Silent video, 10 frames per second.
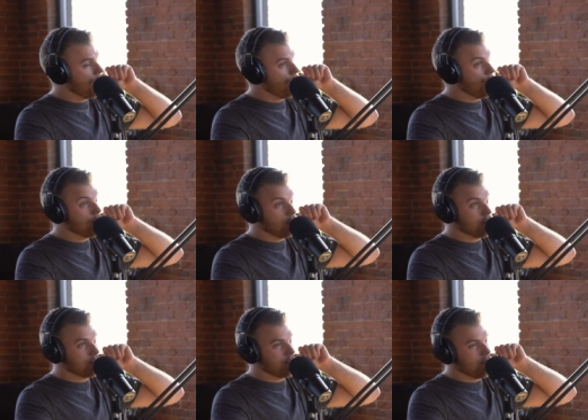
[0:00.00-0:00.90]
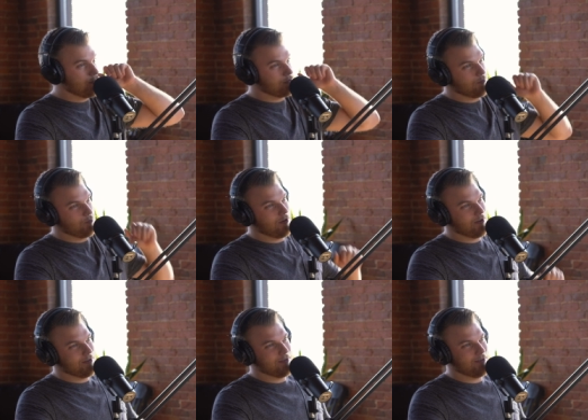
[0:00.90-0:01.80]
when you listen to episode
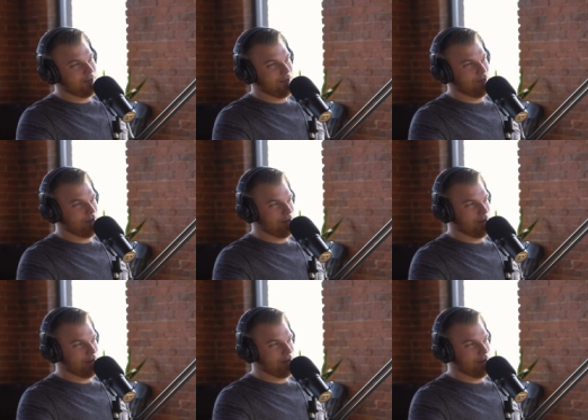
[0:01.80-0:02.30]
one, you'll